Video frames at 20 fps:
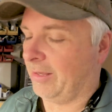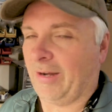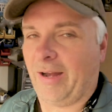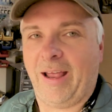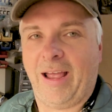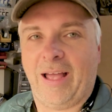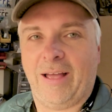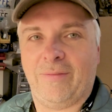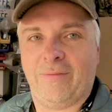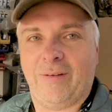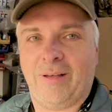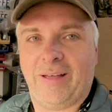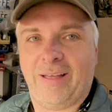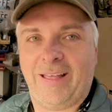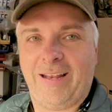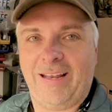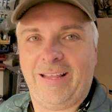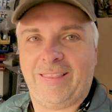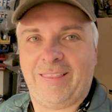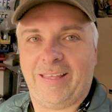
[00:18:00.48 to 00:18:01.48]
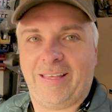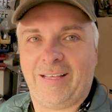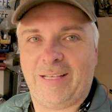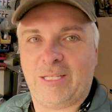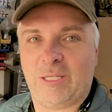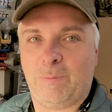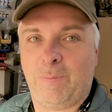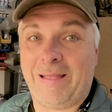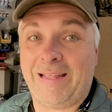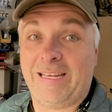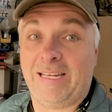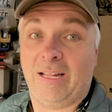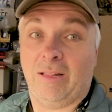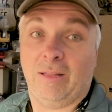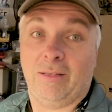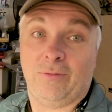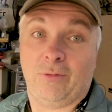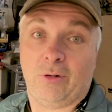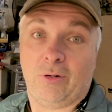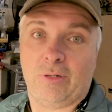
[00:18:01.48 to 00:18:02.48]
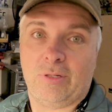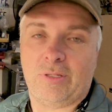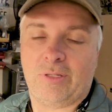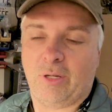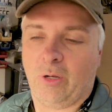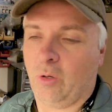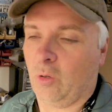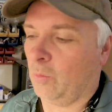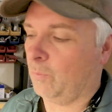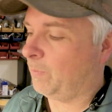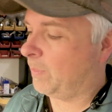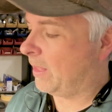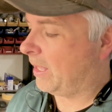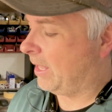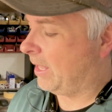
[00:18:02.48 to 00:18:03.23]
going to have anything speedy delivered, so